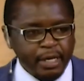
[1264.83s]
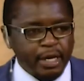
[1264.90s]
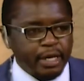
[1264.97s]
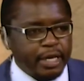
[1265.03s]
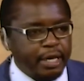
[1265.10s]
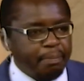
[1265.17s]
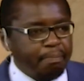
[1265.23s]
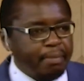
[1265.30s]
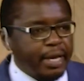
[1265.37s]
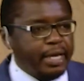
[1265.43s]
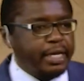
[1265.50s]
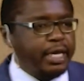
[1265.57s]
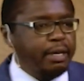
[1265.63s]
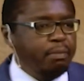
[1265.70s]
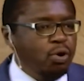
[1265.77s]
he made
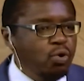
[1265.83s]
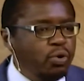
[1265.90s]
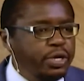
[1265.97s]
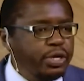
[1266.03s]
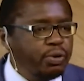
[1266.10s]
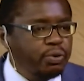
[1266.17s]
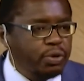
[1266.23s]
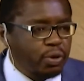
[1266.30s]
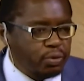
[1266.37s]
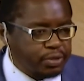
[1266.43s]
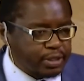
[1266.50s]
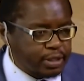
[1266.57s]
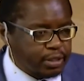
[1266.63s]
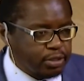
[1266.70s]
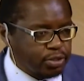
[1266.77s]
him who knew no
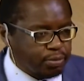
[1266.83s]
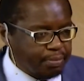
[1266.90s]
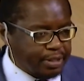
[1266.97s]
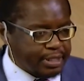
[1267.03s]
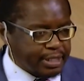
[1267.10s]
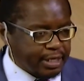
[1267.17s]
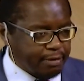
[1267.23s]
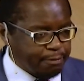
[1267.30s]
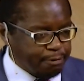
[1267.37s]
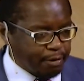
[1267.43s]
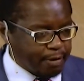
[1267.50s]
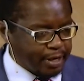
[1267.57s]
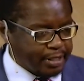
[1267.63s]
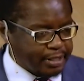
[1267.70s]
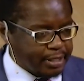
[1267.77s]
sin to be sin
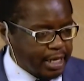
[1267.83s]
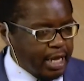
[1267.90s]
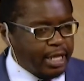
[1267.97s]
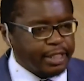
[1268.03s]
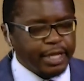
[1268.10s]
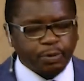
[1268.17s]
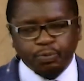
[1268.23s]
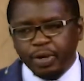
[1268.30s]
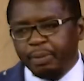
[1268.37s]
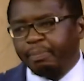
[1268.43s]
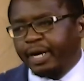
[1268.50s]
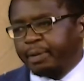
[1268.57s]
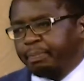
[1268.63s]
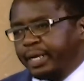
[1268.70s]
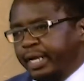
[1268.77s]
for us, that we
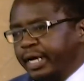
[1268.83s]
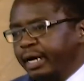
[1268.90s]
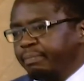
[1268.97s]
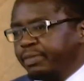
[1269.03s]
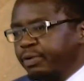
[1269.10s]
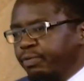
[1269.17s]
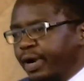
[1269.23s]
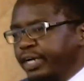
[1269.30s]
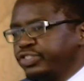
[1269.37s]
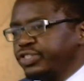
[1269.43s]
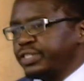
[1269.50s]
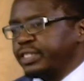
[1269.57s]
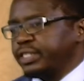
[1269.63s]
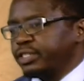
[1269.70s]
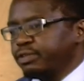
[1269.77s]
might become the
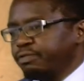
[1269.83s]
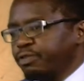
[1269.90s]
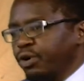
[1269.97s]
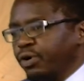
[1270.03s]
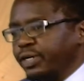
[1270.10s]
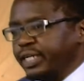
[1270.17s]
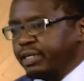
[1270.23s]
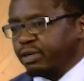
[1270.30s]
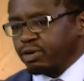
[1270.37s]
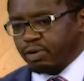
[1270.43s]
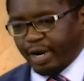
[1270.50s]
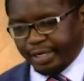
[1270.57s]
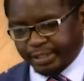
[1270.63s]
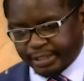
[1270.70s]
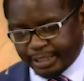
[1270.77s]
righteousness of God in
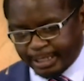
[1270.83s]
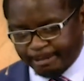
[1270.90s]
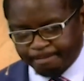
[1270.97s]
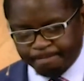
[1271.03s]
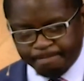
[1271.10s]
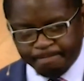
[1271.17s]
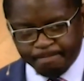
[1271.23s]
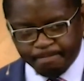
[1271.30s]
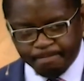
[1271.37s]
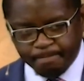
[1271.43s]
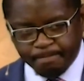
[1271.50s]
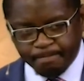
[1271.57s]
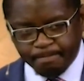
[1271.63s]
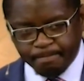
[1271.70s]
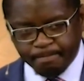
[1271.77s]
Christ.
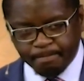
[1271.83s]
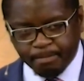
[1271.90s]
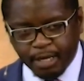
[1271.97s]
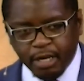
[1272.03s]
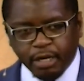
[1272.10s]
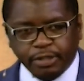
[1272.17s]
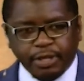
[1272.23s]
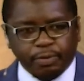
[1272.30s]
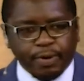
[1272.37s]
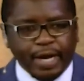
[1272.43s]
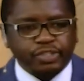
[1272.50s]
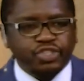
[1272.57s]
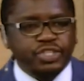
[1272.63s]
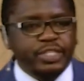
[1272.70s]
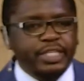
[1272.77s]
The
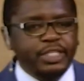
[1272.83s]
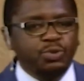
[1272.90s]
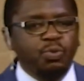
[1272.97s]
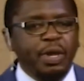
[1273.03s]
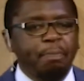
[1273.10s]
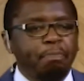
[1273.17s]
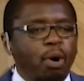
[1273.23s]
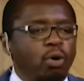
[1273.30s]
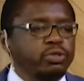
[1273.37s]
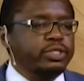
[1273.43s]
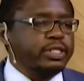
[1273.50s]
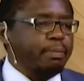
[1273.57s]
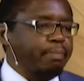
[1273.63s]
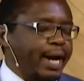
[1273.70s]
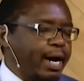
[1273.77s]
righteousness we boast
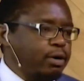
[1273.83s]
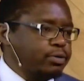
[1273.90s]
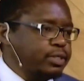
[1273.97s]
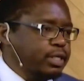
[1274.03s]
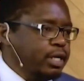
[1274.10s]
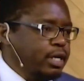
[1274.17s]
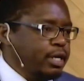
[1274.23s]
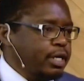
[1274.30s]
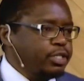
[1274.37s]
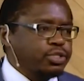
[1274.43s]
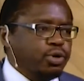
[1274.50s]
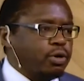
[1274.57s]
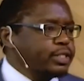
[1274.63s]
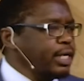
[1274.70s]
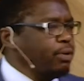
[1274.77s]
about is
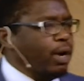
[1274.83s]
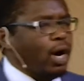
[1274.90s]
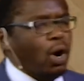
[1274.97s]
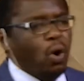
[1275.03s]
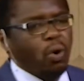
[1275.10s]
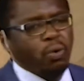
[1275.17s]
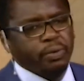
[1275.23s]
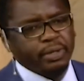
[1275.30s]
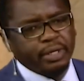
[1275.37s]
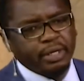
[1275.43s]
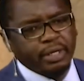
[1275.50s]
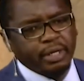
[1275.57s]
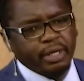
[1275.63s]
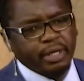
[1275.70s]
not our own.